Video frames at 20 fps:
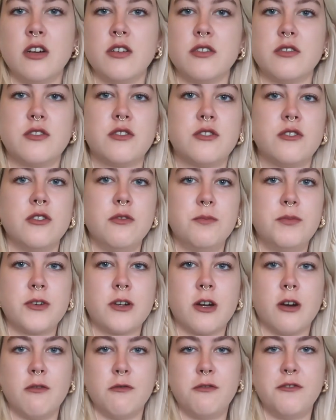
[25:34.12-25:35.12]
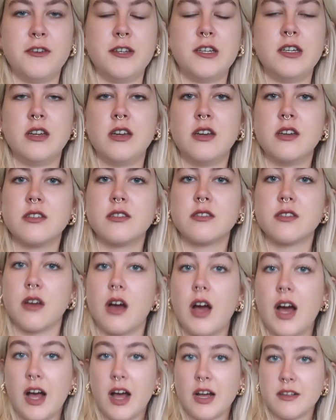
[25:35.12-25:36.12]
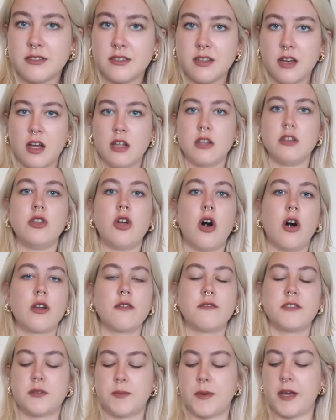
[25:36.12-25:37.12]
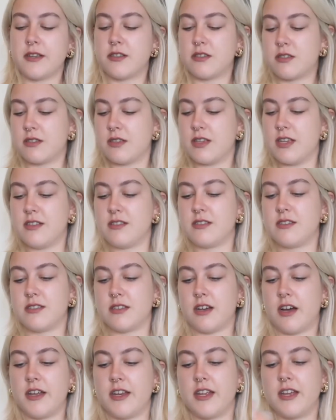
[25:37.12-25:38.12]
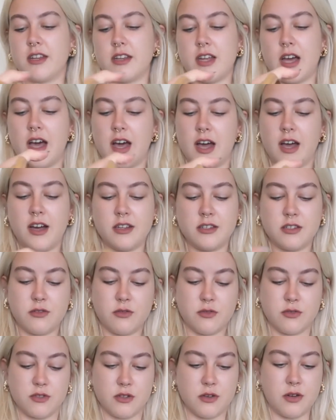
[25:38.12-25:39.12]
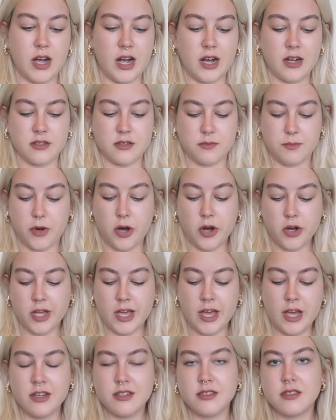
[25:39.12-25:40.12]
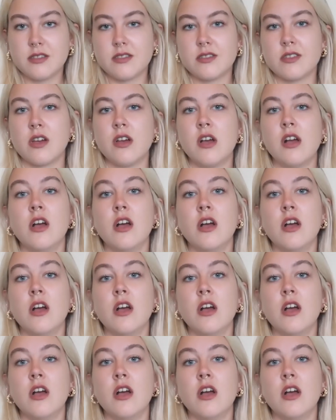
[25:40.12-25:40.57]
super comfy, has a lot of space inside it and also has pockets.